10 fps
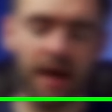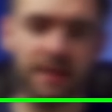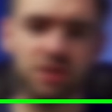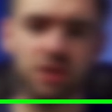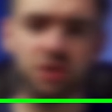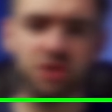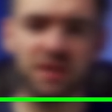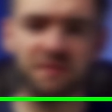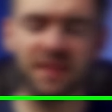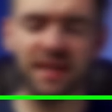and it's going to
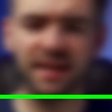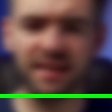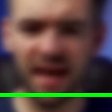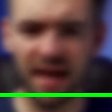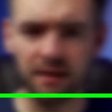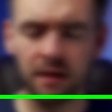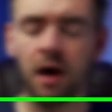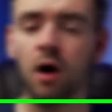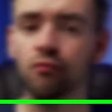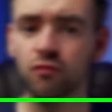shift it again
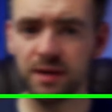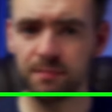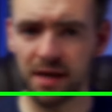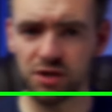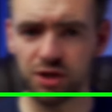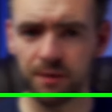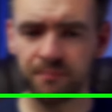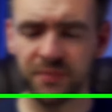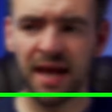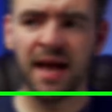and remeasure.
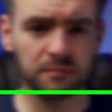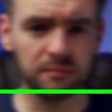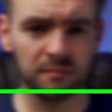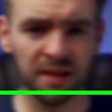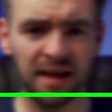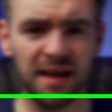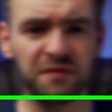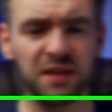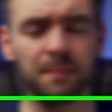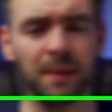If the